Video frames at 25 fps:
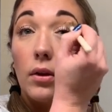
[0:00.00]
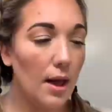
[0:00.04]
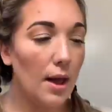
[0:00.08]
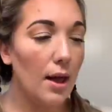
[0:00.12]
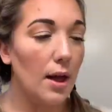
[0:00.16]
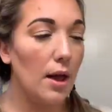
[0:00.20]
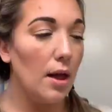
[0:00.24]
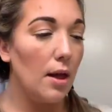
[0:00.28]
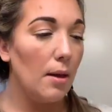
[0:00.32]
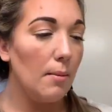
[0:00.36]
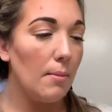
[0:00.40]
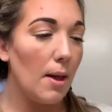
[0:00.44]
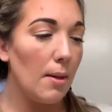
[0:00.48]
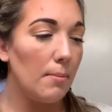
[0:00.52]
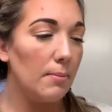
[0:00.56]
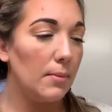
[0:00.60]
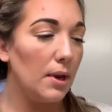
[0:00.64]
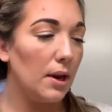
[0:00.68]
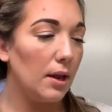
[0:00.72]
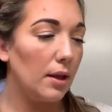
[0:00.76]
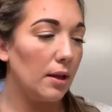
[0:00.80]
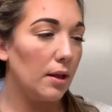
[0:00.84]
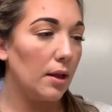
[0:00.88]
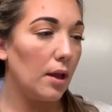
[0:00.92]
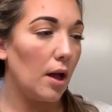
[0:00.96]
I'm
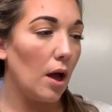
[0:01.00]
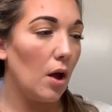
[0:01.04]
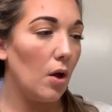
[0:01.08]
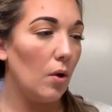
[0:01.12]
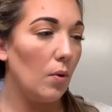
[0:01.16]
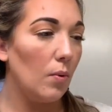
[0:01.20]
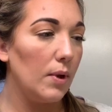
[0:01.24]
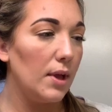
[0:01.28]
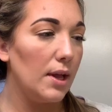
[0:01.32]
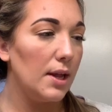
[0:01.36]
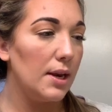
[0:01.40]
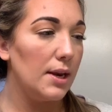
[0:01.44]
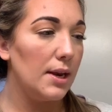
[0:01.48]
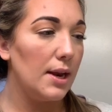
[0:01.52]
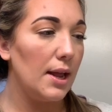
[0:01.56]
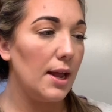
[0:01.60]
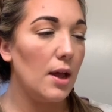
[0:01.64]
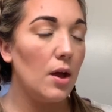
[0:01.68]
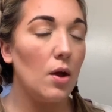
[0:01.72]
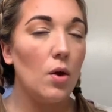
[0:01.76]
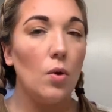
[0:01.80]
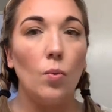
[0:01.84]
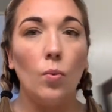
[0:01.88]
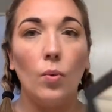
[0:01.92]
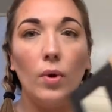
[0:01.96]
going to go in
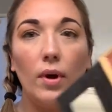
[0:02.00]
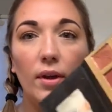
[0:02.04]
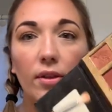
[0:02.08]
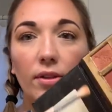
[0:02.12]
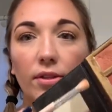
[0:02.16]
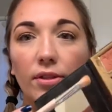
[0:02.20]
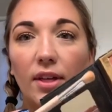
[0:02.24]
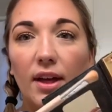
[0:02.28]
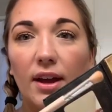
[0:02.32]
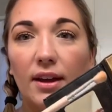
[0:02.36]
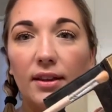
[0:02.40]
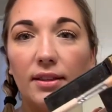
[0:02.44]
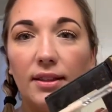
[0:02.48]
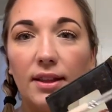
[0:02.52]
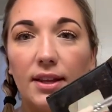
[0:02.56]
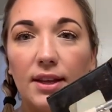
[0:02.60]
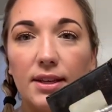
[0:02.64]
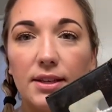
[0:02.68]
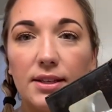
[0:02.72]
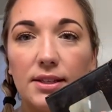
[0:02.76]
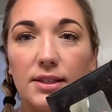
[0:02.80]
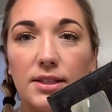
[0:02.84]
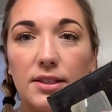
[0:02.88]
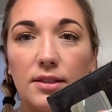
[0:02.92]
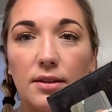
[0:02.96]
now with like
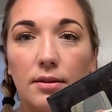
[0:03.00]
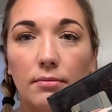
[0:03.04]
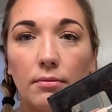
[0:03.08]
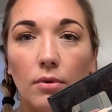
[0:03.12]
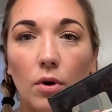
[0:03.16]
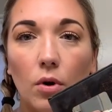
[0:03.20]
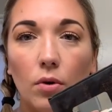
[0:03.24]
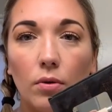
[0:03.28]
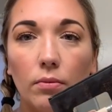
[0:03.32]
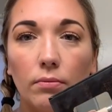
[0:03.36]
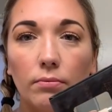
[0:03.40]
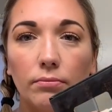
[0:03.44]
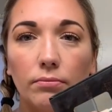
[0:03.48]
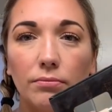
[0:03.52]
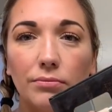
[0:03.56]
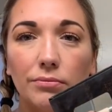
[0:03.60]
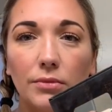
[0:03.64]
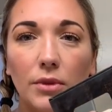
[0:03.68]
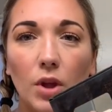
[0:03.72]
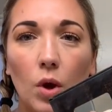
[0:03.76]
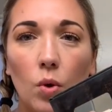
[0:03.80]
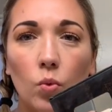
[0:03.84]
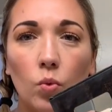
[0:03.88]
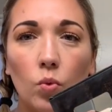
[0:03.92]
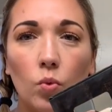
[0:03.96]
this
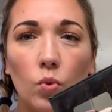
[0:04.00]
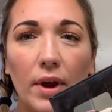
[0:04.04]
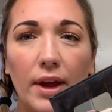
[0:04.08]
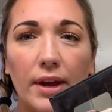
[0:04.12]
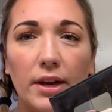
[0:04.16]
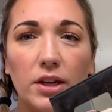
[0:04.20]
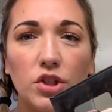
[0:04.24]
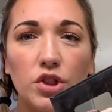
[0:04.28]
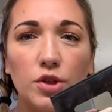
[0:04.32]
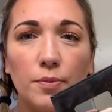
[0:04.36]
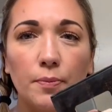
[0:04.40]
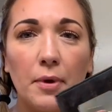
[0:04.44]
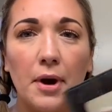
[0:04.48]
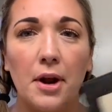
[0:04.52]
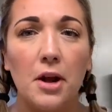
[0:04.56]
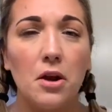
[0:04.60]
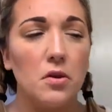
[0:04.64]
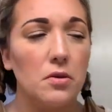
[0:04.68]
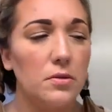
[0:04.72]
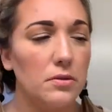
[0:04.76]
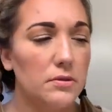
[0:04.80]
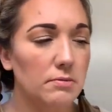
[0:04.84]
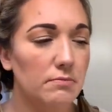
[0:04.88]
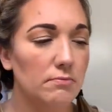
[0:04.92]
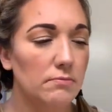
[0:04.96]
reddish
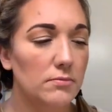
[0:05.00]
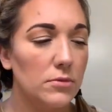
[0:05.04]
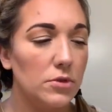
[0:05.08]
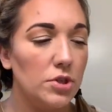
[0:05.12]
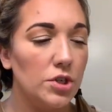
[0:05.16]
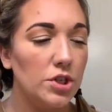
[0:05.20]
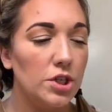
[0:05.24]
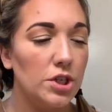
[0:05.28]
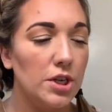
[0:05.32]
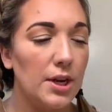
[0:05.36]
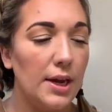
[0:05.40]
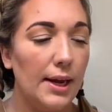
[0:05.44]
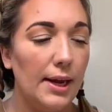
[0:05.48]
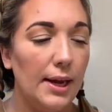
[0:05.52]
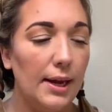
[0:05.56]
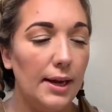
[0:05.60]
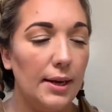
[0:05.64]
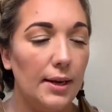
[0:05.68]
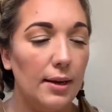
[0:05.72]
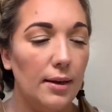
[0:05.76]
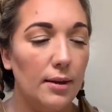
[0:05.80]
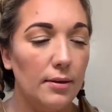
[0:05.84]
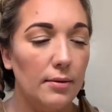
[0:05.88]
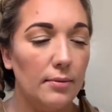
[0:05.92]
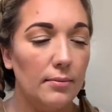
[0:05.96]
brown
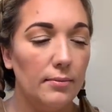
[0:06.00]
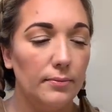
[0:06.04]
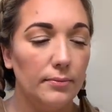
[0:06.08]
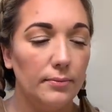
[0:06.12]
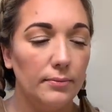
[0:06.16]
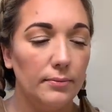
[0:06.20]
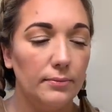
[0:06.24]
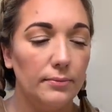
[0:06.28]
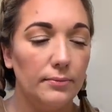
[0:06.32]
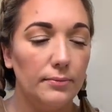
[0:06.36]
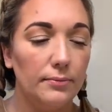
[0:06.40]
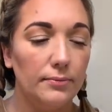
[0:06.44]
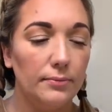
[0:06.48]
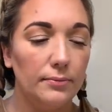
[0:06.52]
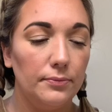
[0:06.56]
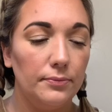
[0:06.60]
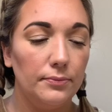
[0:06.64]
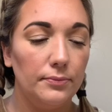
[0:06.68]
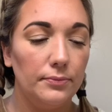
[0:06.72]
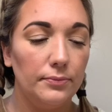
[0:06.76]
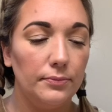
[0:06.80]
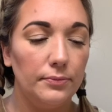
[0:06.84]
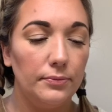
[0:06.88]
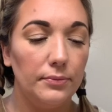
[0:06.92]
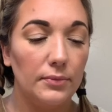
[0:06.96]
shade.
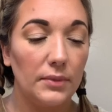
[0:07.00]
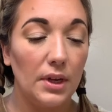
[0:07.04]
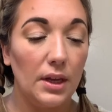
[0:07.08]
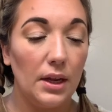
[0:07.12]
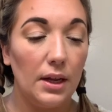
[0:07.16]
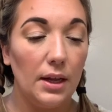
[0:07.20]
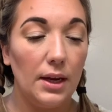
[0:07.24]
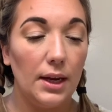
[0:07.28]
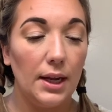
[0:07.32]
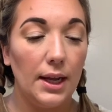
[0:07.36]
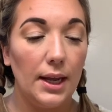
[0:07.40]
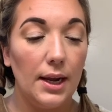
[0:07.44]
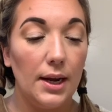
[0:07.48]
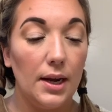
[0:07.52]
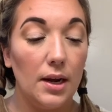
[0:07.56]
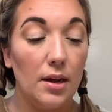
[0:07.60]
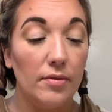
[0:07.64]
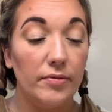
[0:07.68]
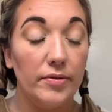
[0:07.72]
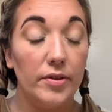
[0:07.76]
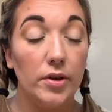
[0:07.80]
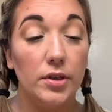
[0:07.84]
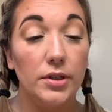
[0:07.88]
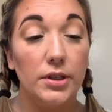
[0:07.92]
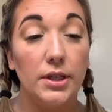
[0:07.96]
And again,
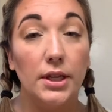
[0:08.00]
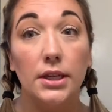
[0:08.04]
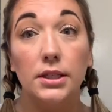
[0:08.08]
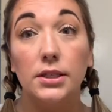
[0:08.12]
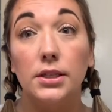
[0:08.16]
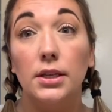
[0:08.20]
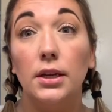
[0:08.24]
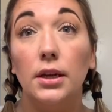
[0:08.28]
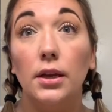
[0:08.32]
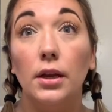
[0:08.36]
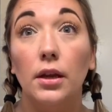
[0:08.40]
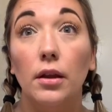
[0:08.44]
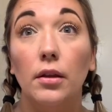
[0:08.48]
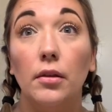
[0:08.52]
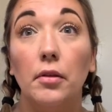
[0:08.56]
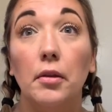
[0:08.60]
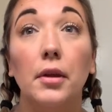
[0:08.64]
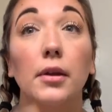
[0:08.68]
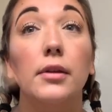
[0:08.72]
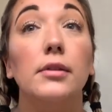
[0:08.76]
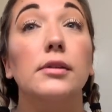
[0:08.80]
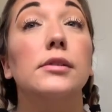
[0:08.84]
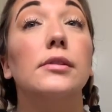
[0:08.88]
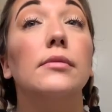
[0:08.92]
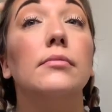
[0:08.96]
I've not tested any of
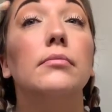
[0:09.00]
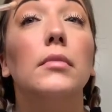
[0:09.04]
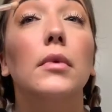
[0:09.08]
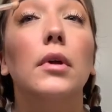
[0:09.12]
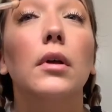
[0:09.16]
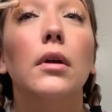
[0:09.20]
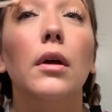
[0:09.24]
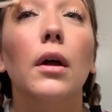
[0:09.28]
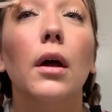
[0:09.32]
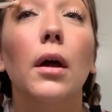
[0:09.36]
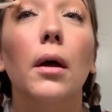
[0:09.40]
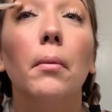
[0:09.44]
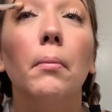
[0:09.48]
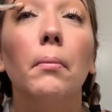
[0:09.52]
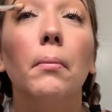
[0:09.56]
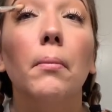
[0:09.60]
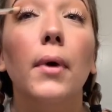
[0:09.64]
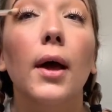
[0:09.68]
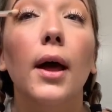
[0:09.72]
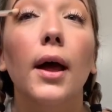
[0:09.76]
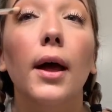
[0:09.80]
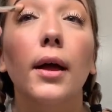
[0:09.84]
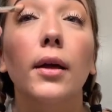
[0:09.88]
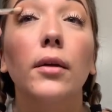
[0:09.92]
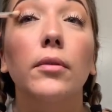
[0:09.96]
this,
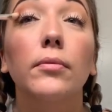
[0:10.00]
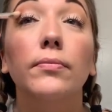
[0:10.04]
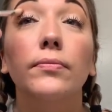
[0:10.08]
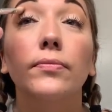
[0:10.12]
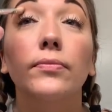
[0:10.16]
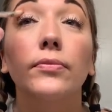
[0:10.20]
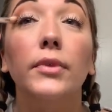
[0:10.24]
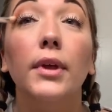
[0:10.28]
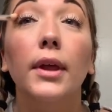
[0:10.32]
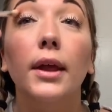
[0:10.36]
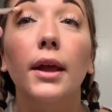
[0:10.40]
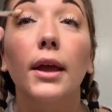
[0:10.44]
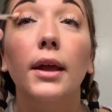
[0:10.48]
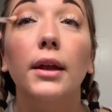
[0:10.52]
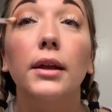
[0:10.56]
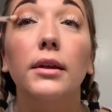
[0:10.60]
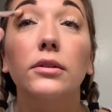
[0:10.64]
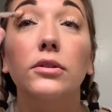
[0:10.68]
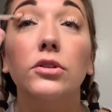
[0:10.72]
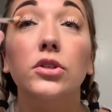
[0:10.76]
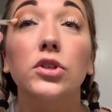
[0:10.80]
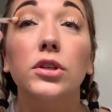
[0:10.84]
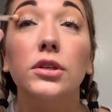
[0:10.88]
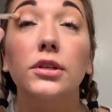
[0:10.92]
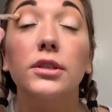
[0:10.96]
but it
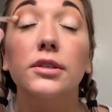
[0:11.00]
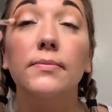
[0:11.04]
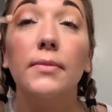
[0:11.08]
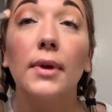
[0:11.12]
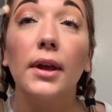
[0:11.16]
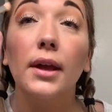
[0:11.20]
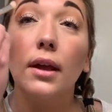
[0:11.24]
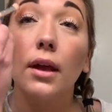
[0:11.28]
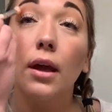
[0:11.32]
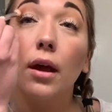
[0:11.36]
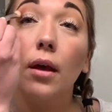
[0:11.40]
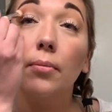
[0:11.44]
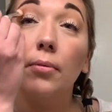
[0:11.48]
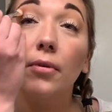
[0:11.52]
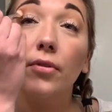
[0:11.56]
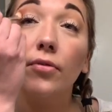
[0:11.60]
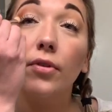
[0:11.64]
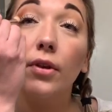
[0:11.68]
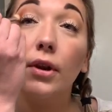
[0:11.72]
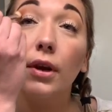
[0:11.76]
is just makeup. If